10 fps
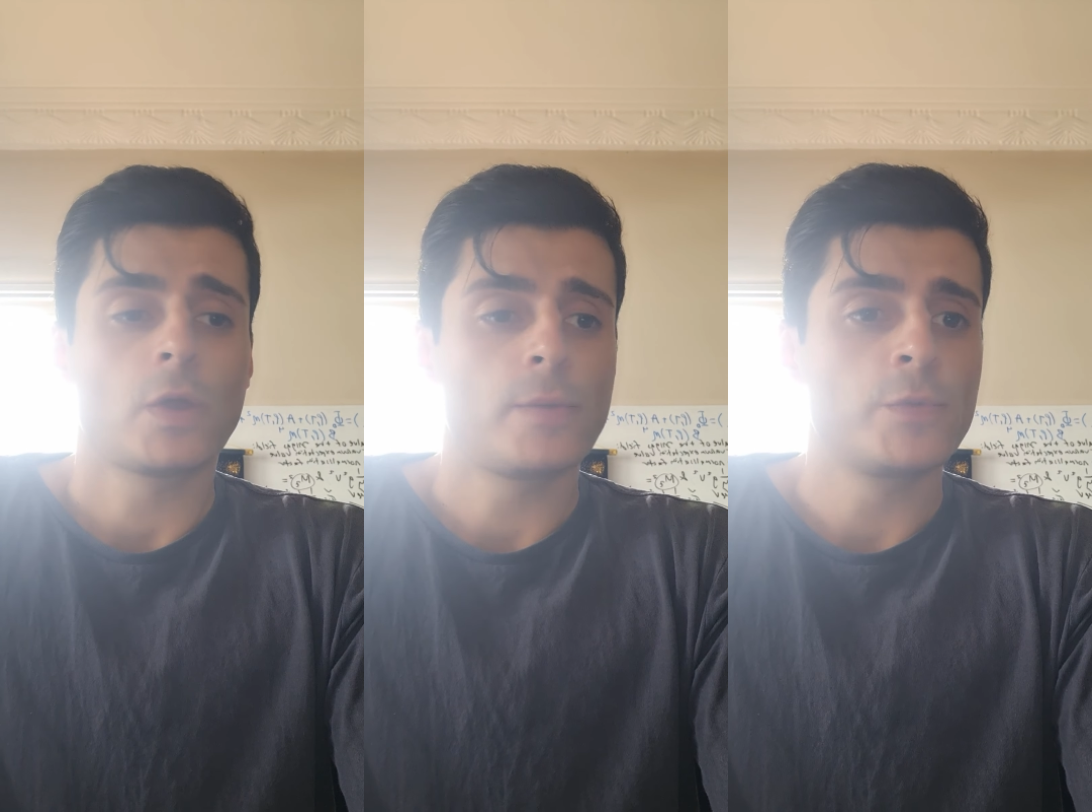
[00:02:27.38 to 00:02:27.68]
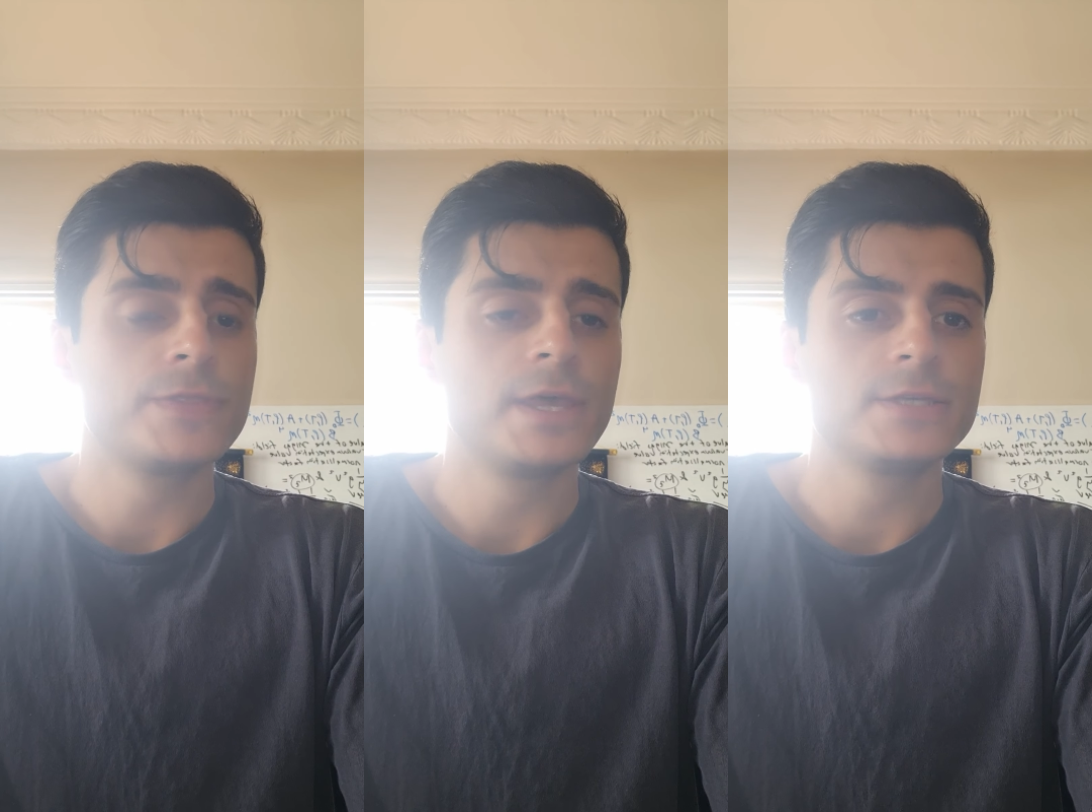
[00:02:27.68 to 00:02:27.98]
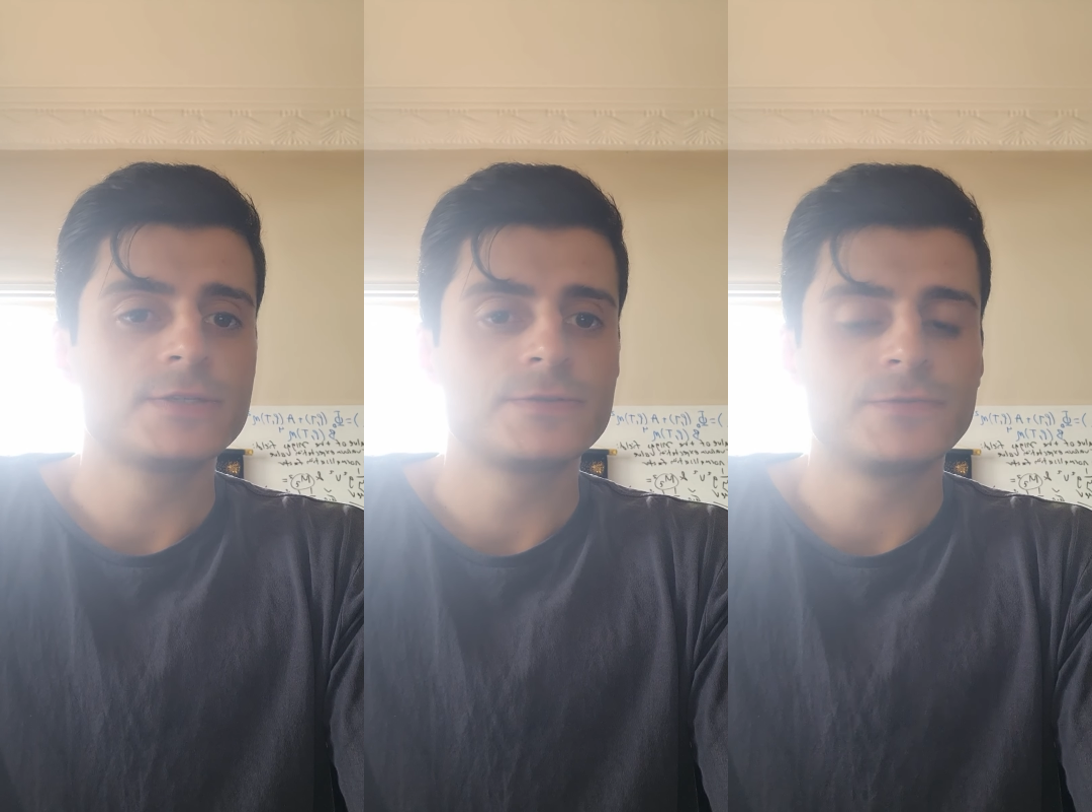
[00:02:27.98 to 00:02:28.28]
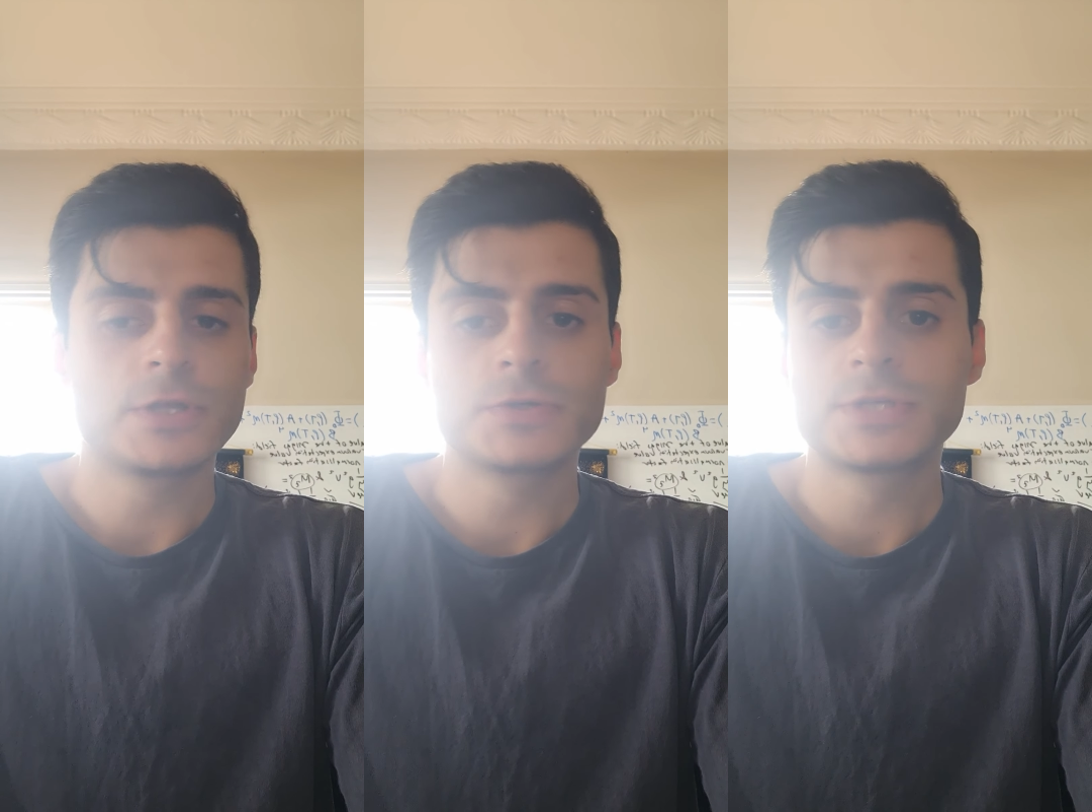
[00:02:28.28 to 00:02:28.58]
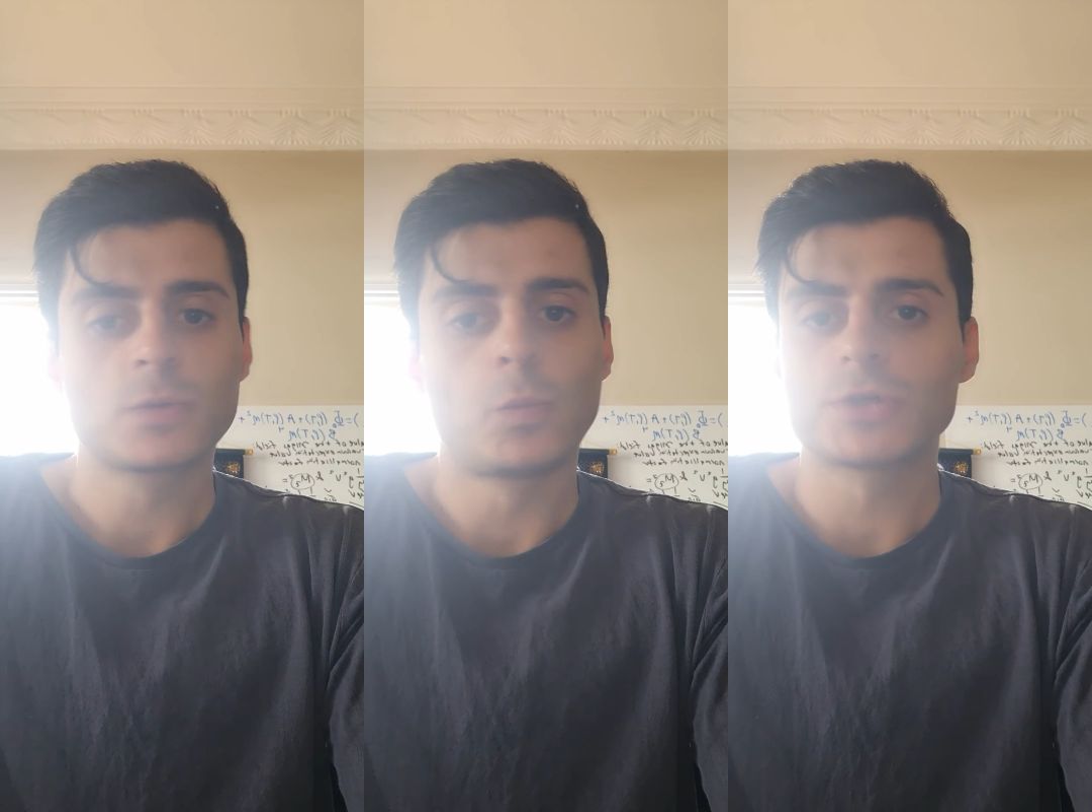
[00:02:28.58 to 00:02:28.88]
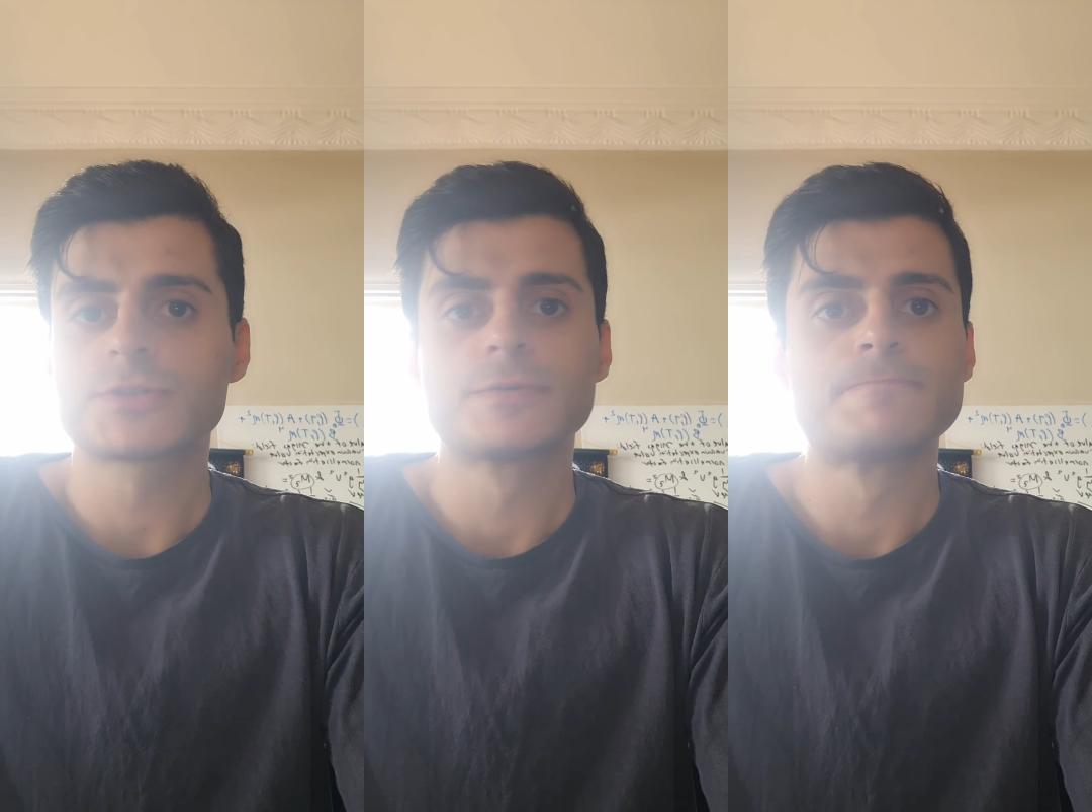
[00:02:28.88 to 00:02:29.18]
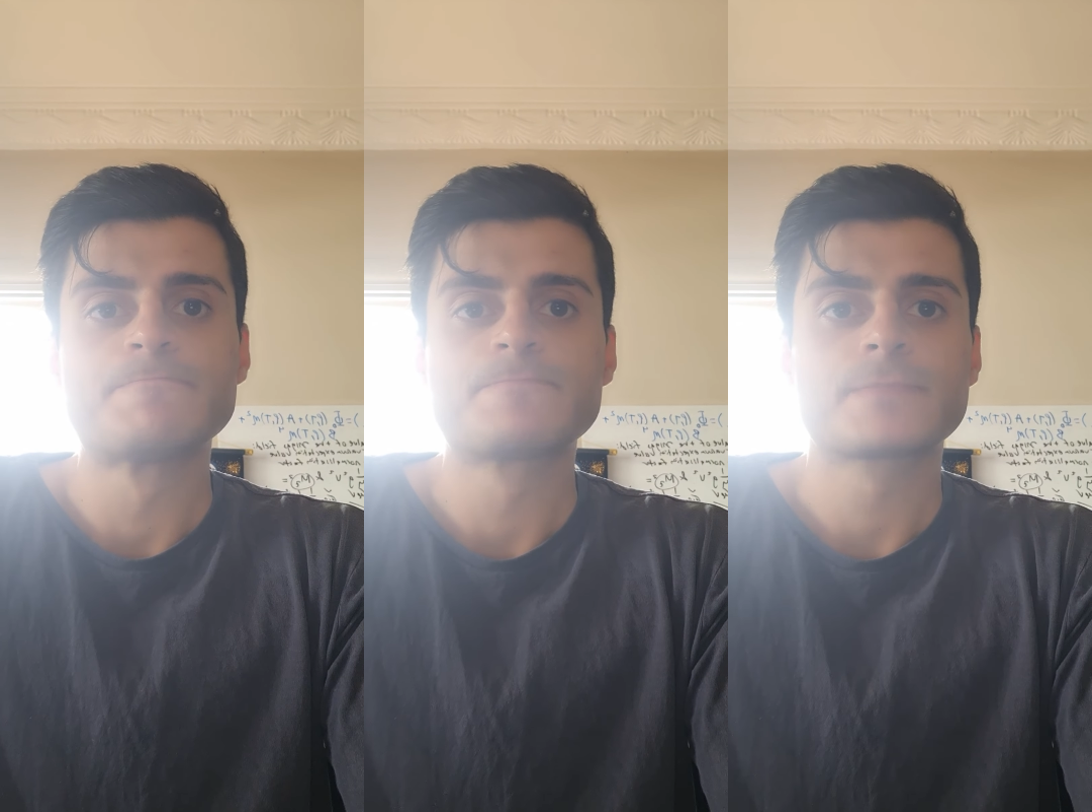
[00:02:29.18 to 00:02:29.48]
With these videos, you can watch
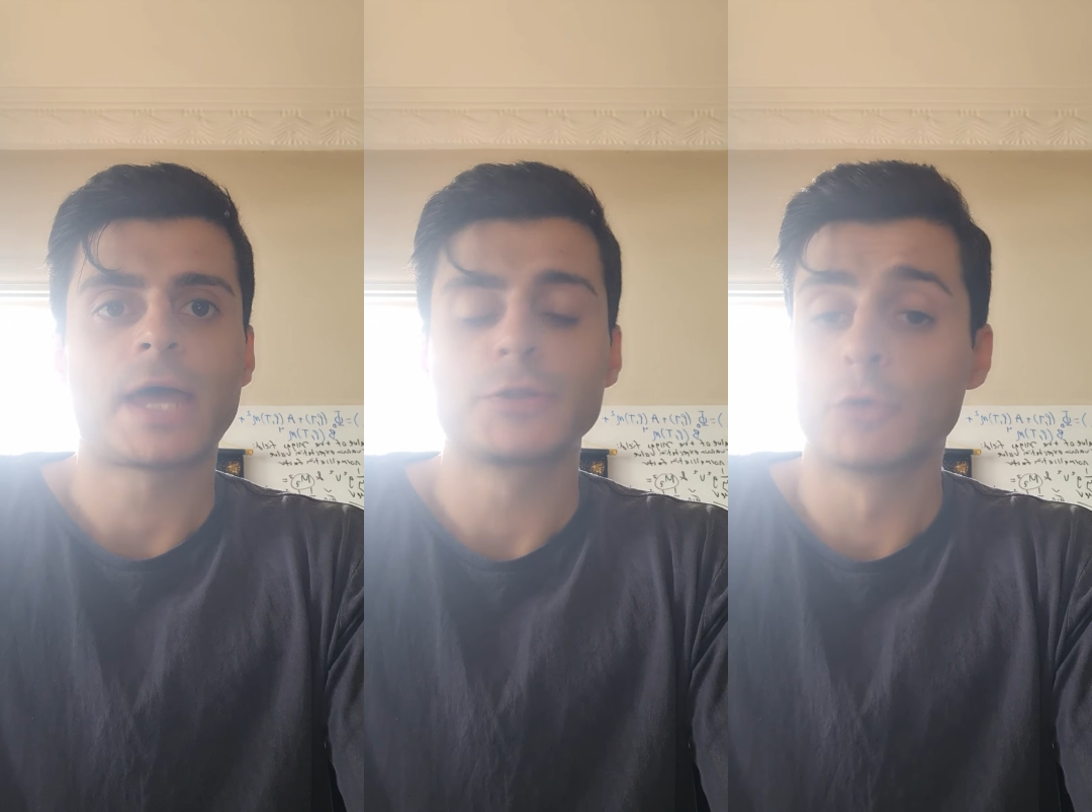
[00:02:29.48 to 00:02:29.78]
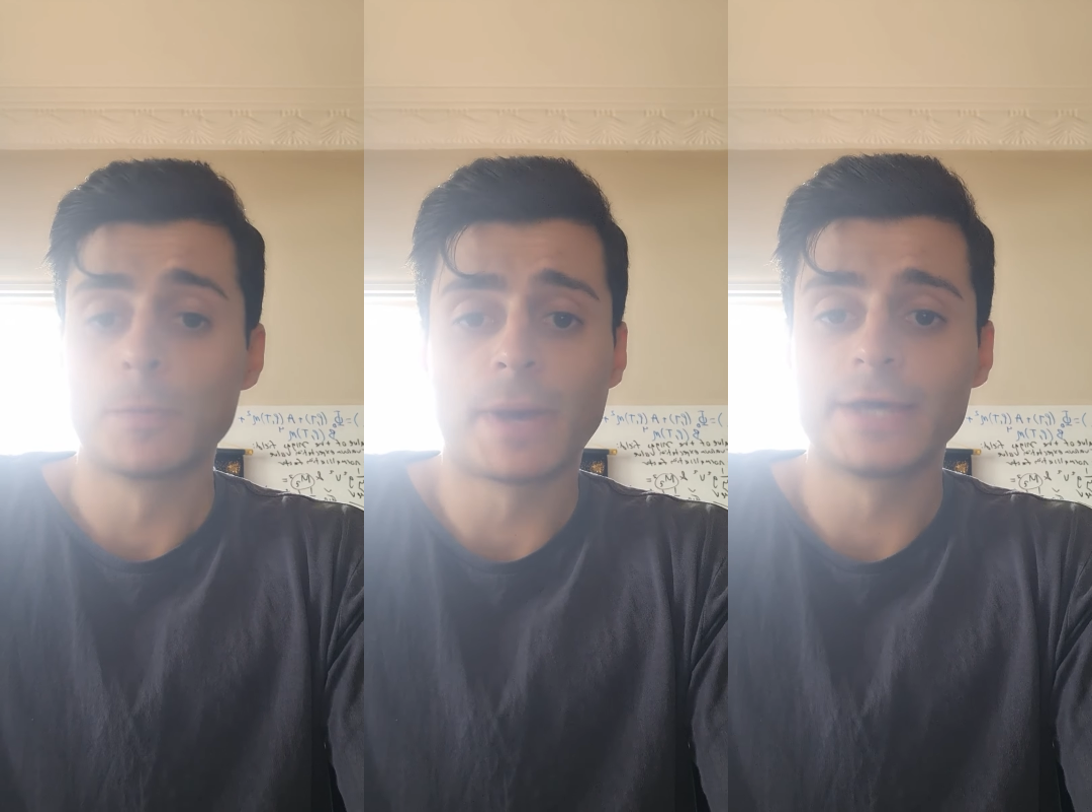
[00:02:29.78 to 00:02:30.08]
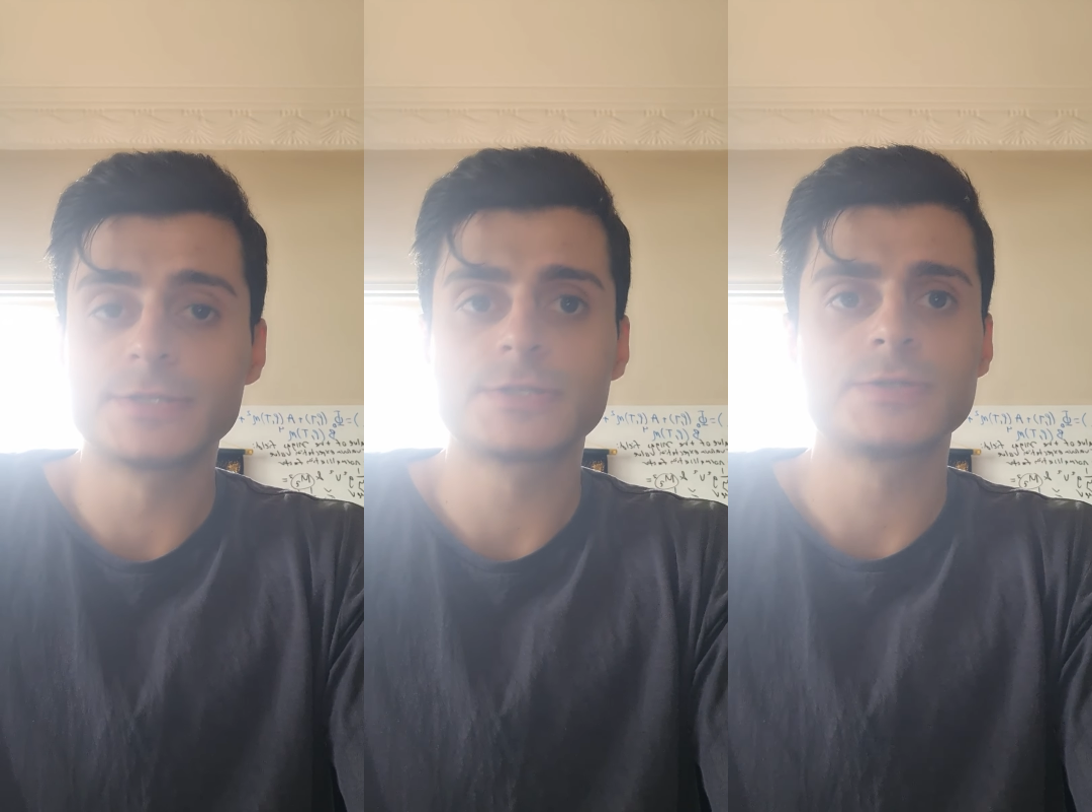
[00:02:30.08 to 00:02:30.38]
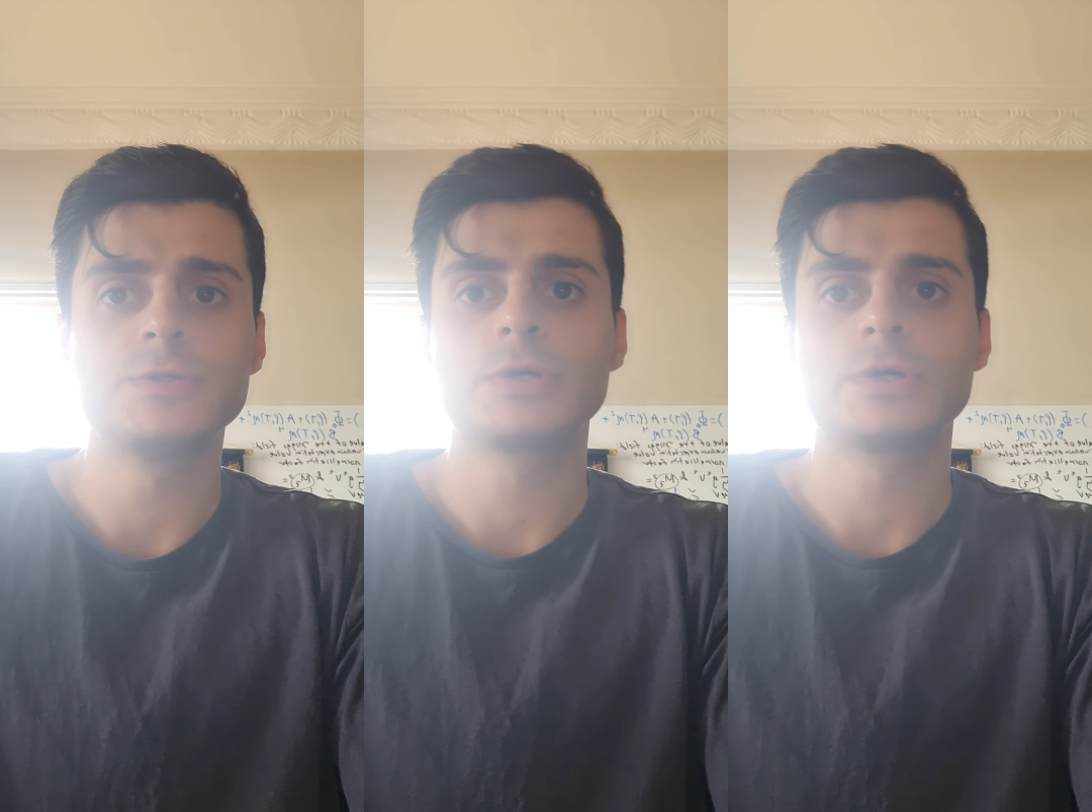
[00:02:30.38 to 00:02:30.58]
them at your own pace.